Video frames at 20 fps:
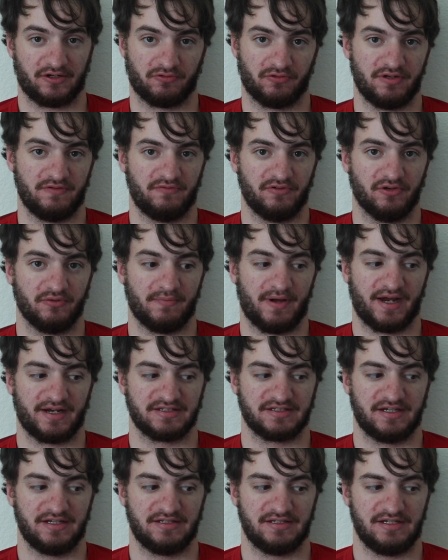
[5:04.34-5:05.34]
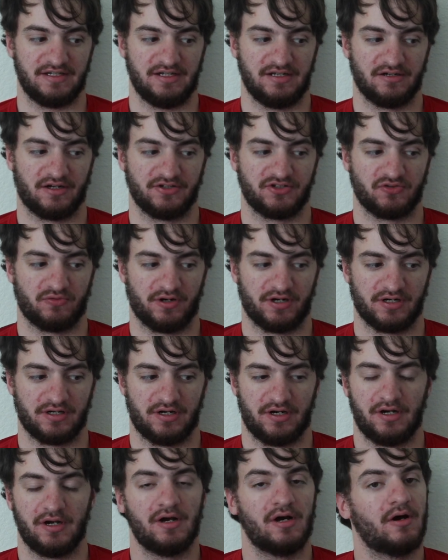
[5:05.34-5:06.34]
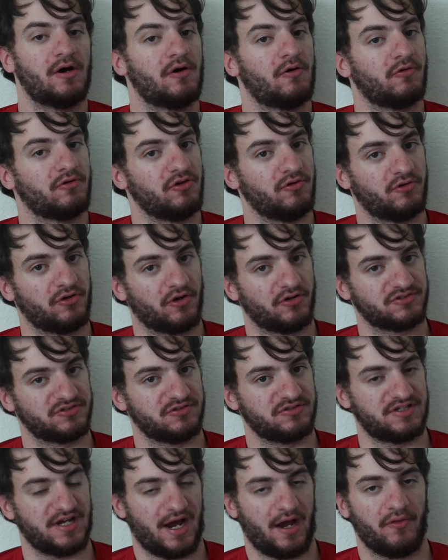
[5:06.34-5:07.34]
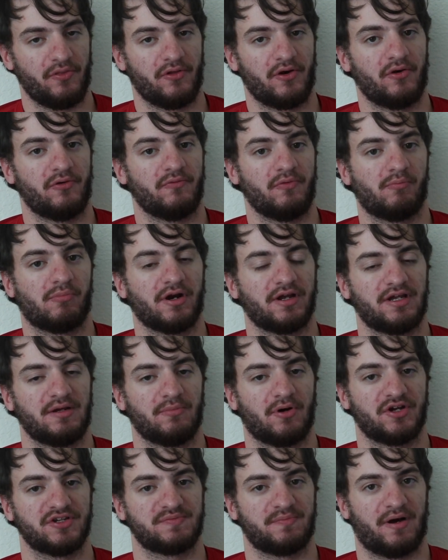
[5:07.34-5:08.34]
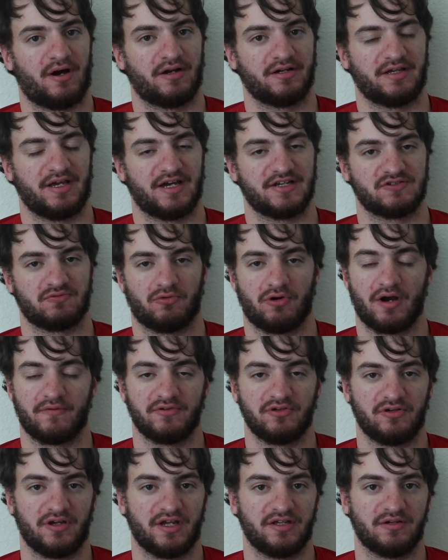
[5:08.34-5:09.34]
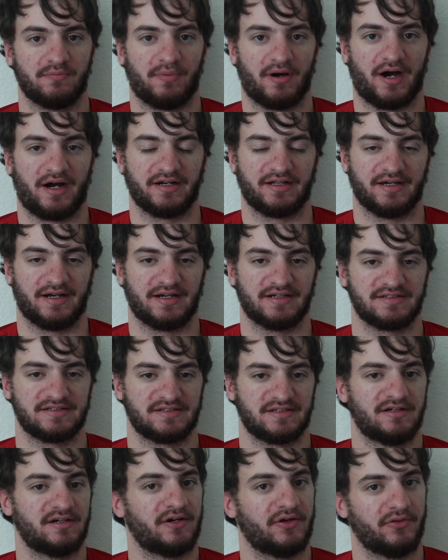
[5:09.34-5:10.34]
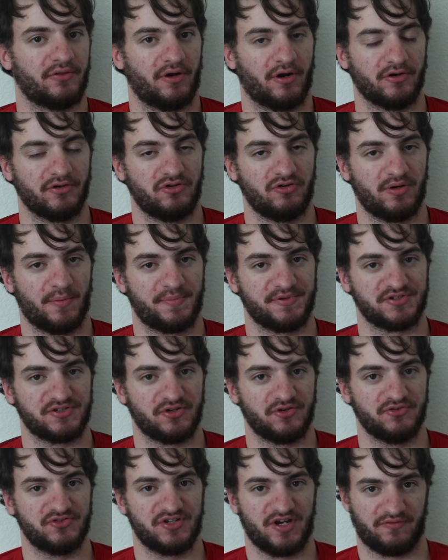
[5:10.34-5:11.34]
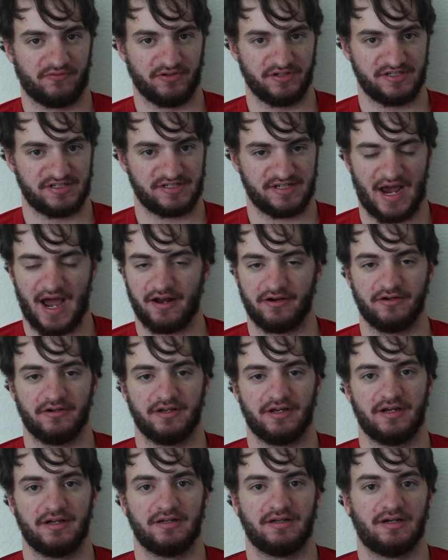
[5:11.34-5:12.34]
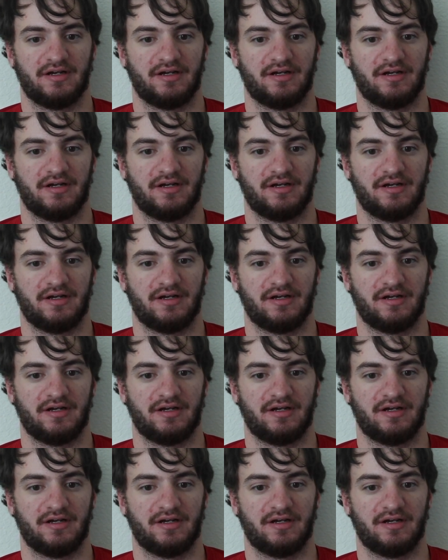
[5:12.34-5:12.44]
GreenfieldMax18 on Twitter. You can also download Breaking Balls Podcast wherever you get your podcasts. There are new episodes every Saturday.